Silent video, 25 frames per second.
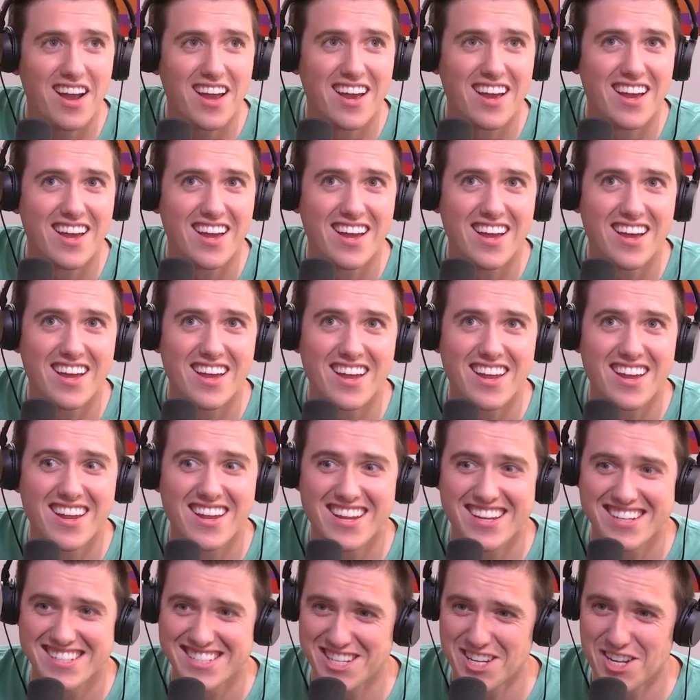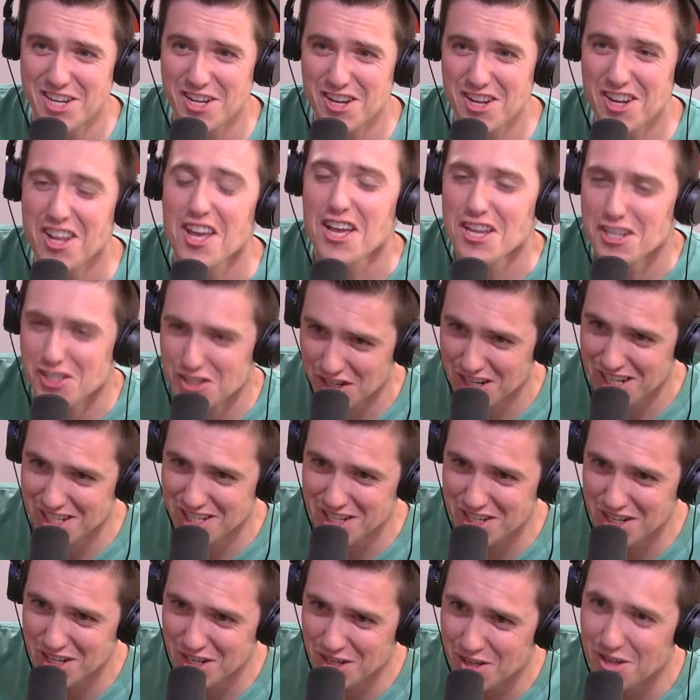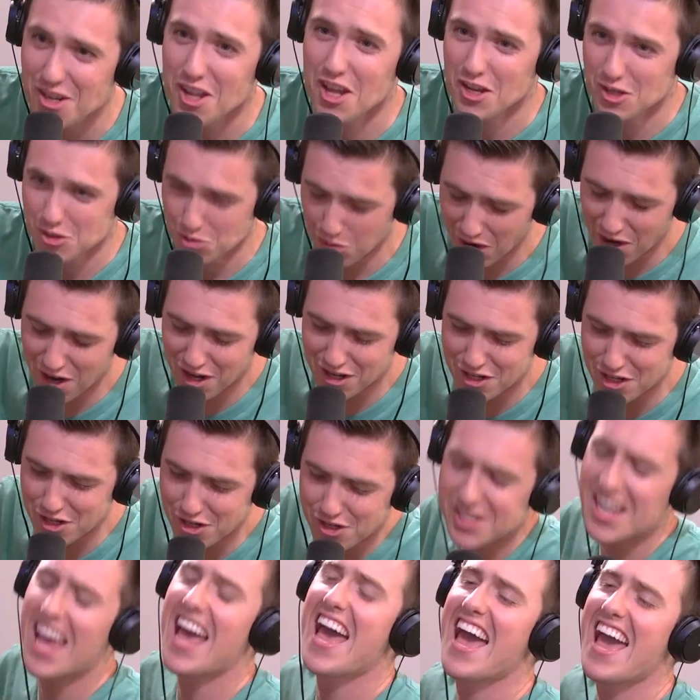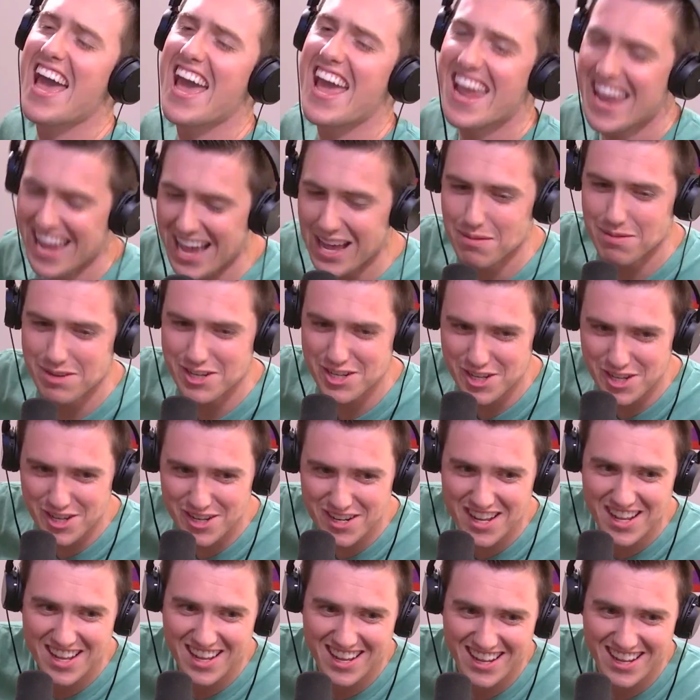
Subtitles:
a dude, he's a dude, she's a dude, we're all dudes. Hey, I'm a dude.